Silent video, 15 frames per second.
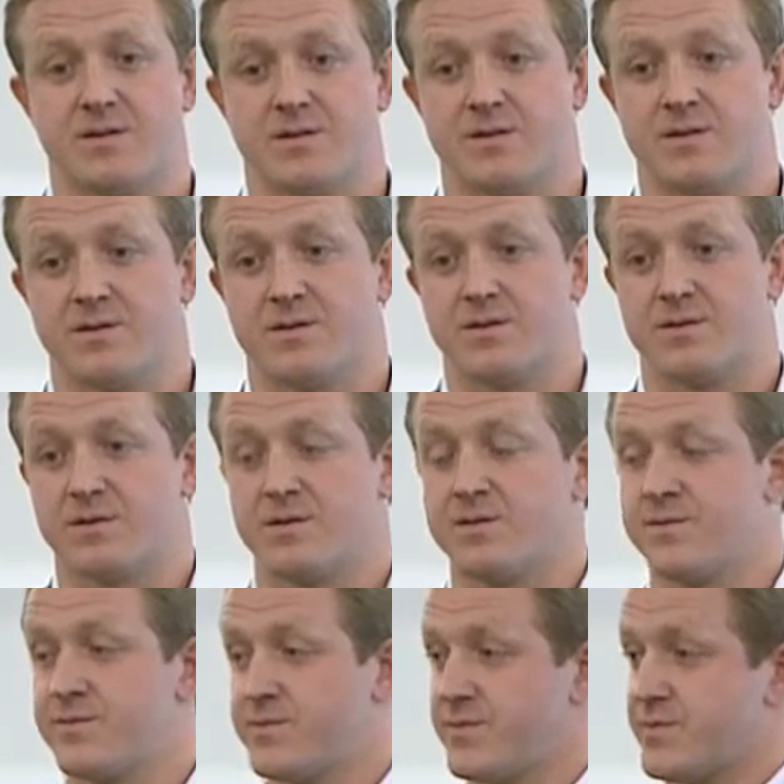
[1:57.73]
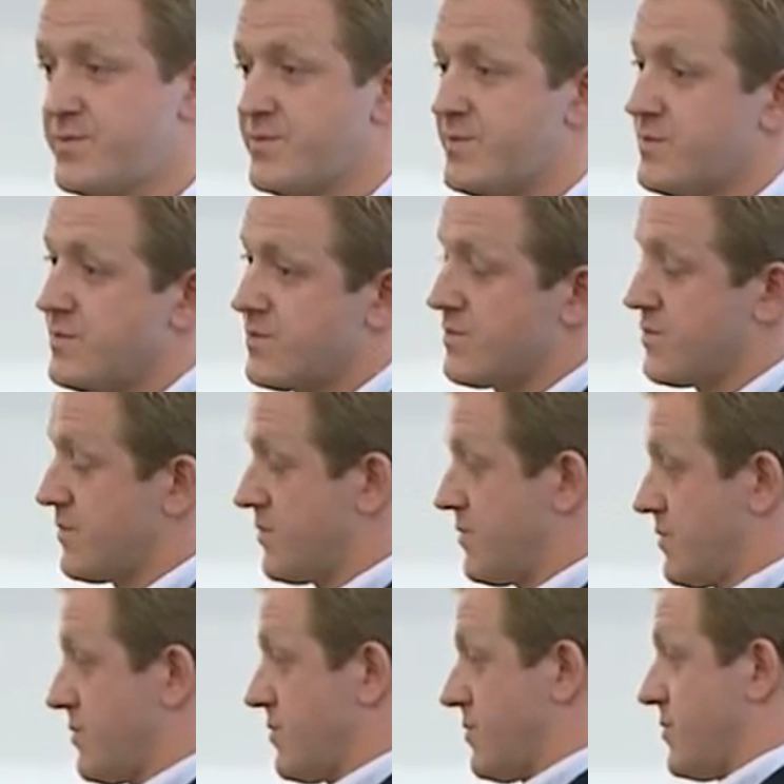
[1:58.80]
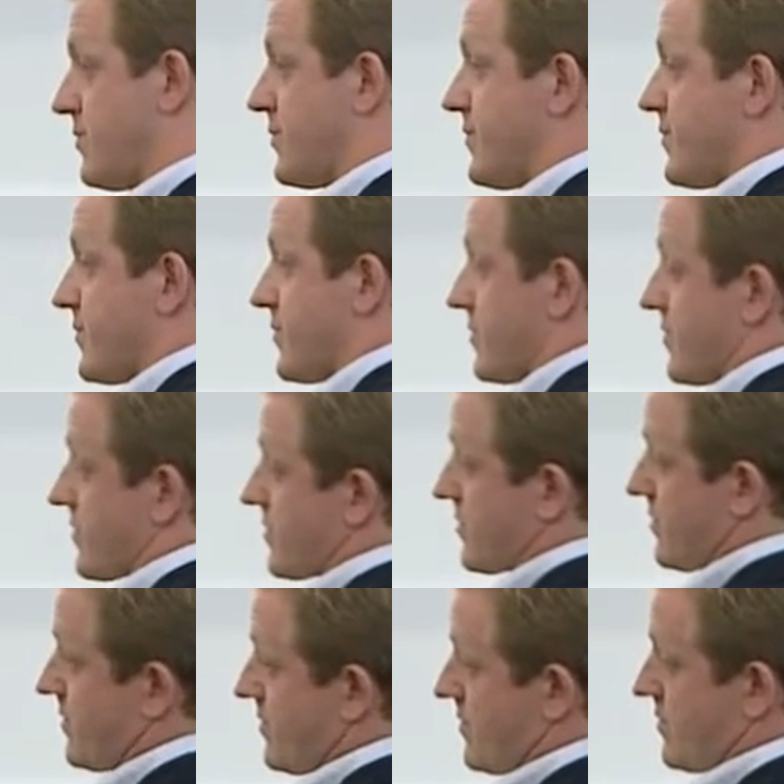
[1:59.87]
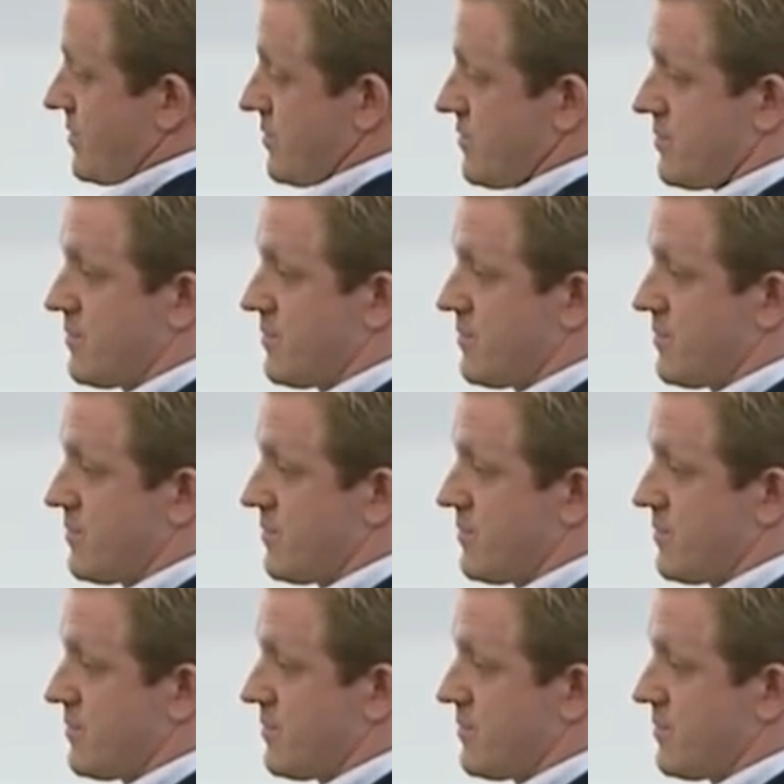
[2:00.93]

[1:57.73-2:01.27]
[no speech]